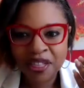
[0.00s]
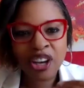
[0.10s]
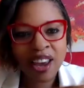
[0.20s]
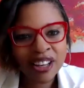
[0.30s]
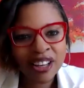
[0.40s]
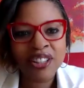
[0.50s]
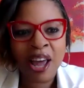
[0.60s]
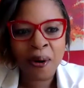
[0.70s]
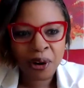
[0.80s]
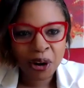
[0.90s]
changes
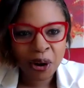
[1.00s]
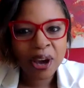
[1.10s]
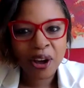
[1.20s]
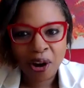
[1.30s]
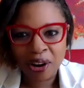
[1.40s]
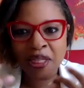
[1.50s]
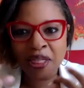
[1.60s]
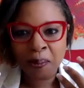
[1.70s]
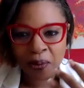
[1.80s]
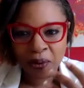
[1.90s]
that were going on in
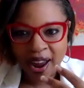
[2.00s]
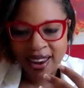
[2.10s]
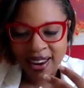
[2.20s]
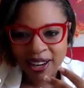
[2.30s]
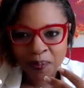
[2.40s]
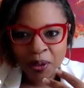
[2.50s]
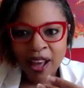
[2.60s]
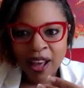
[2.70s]
the brain.